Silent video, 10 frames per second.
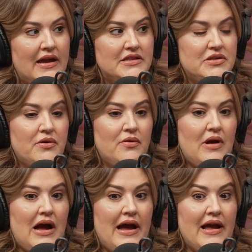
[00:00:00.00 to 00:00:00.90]
And so
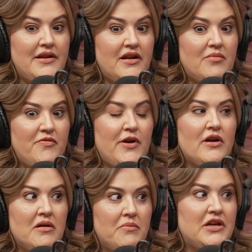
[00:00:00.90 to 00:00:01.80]
I ended up
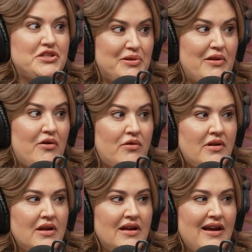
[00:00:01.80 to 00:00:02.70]
very much alone.
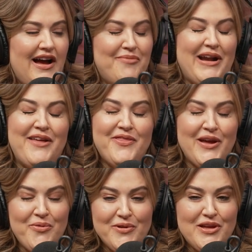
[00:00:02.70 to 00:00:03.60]
And I
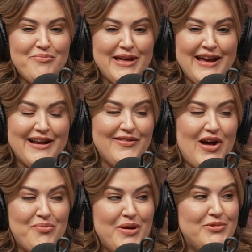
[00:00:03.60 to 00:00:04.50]
think really big, and a
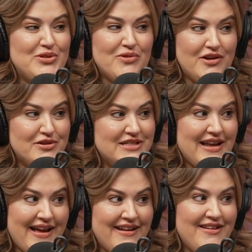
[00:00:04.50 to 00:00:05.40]
lot of people don't
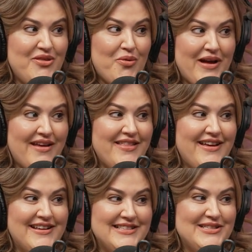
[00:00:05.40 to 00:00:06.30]
understand the way I
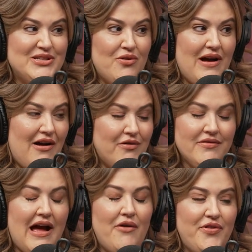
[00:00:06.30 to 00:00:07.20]
think because it's so
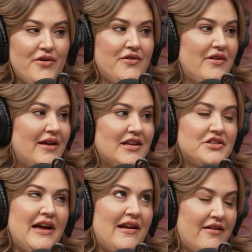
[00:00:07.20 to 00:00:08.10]
out there. They're like, get
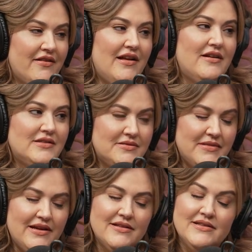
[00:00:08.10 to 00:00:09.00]
your head out of the clouds. I'm
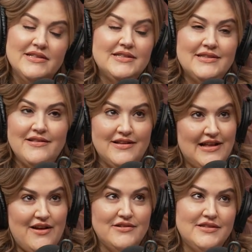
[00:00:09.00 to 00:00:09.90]
like, this is not the
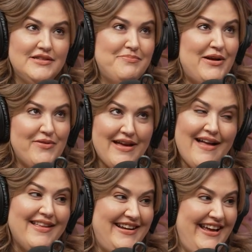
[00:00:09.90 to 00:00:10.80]
clouds. This is my
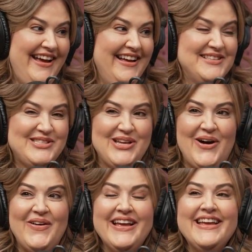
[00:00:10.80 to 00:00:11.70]
reality.
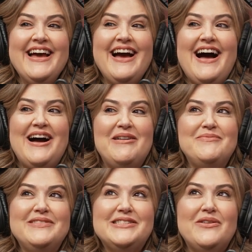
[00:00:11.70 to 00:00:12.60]
So
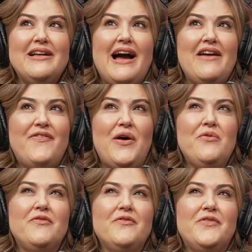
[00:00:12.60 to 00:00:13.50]
I
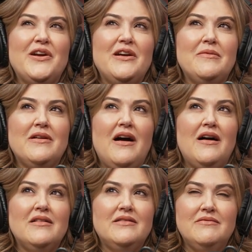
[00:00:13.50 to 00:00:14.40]
felt very
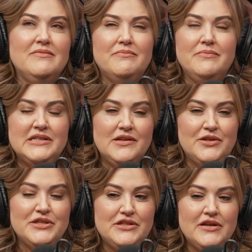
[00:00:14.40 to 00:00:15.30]

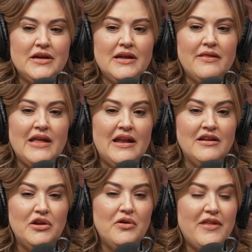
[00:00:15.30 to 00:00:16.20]
misunderstood. And then,
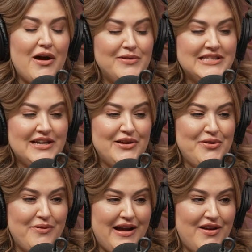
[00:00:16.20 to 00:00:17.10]
they always tell
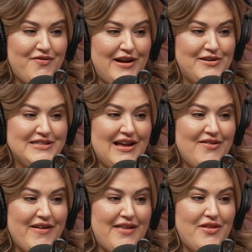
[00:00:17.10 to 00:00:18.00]
you, right, you find
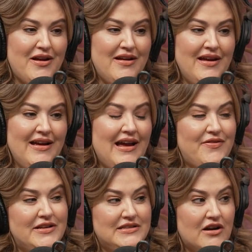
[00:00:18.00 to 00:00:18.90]
yourself at the
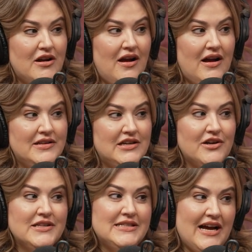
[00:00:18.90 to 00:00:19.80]

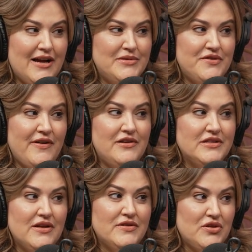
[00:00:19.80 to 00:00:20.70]
darkest times, you find
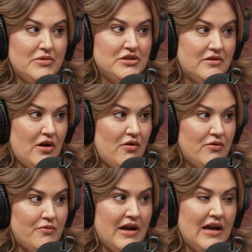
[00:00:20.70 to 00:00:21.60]
yourself so much
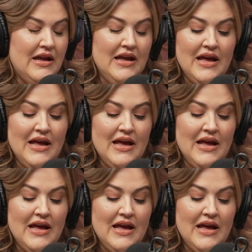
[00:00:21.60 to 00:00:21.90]
alone, right?